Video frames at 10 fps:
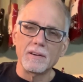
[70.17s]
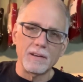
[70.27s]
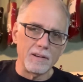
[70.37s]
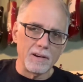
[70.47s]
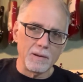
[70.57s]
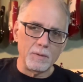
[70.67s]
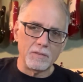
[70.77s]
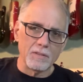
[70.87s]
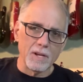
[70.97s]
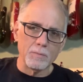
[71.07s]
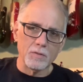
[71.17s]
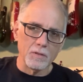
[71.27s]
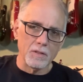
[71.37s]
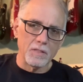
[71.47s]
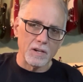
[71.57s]
And it ought to be set up so
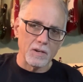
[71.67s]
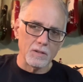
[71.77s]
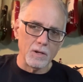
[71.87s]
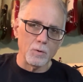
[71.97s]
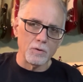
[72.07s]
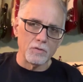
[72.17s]
the thicker lower